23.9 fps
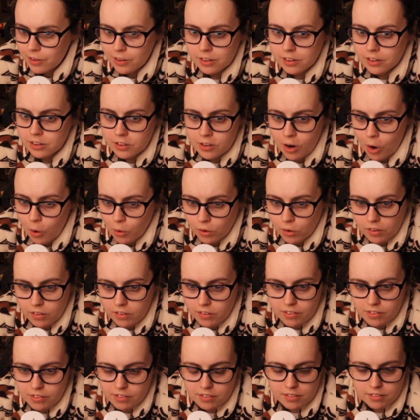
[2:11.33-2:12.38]

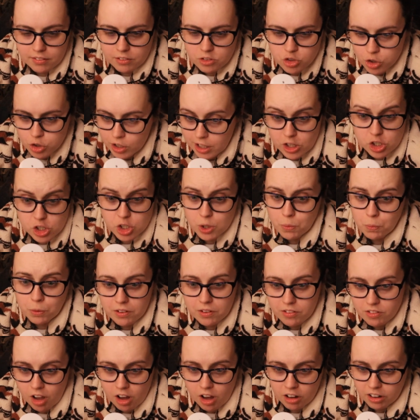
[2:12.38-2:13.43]
donuts tradition would have
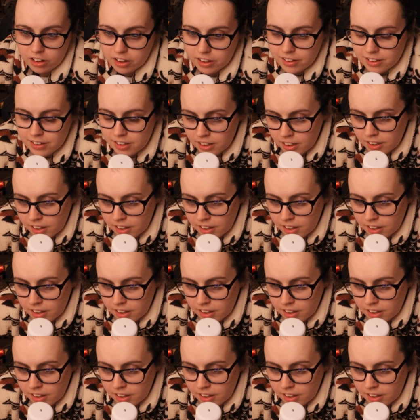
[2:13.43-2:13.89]
started.